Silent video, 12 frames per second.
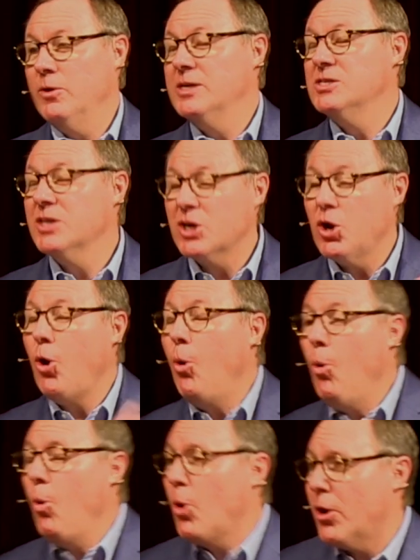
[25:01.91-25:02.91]
What is the
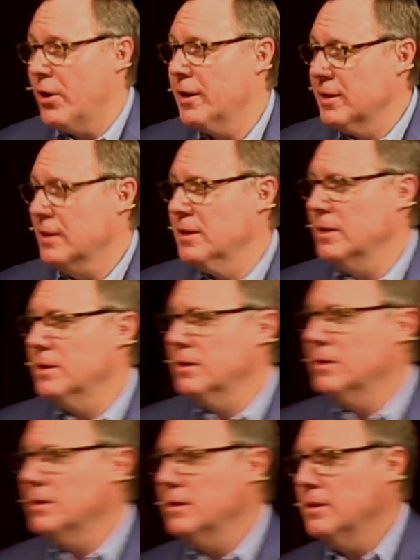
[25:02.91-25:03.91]
core?
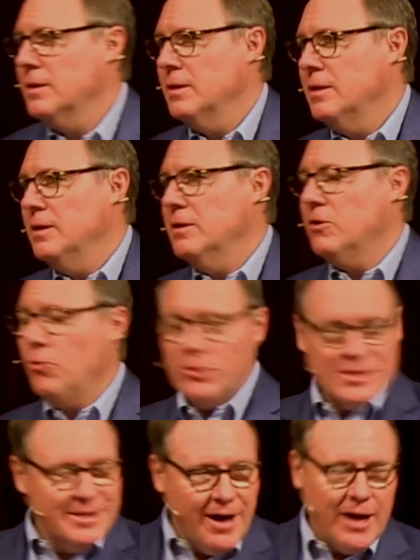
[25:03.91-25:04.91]
core
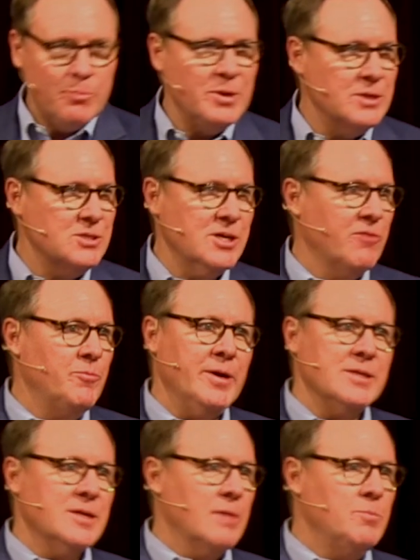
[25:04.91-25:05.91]
is not being self
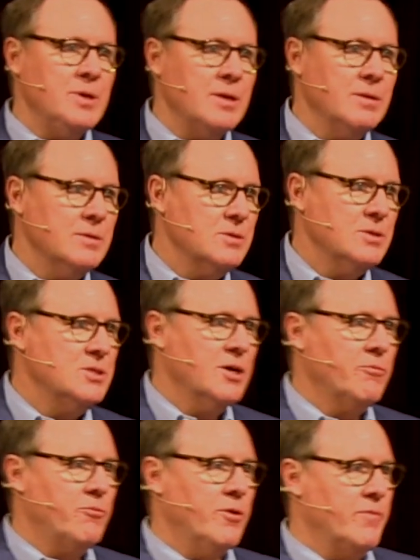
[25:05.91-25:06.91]
made, it's not being
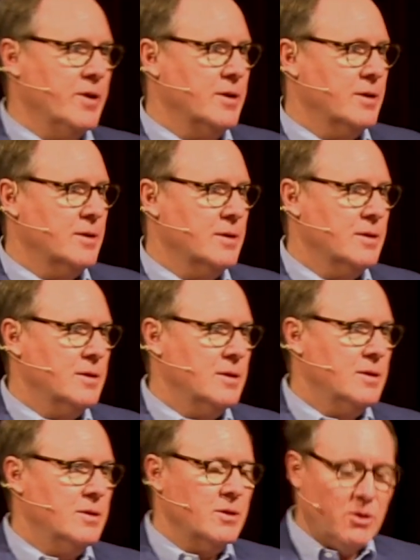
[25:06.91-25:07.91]
self driven.
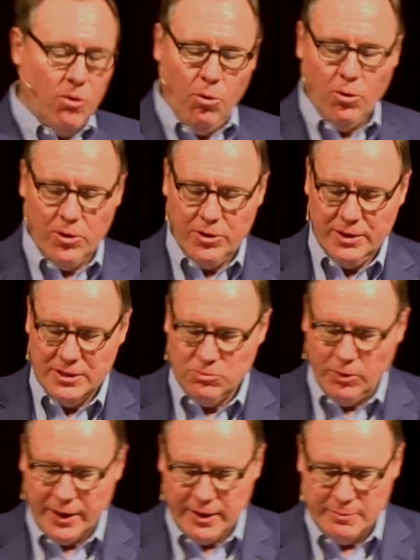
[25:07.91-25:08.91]
The core is
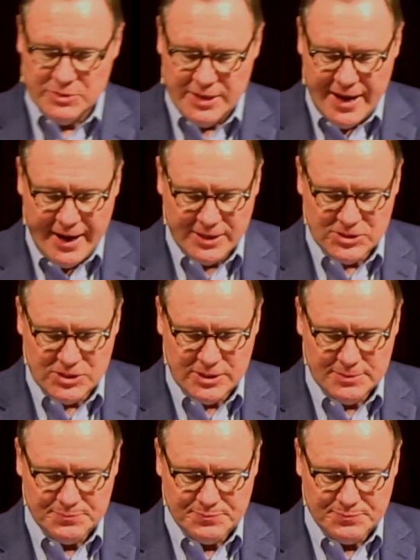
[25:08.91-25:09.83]
what comes next.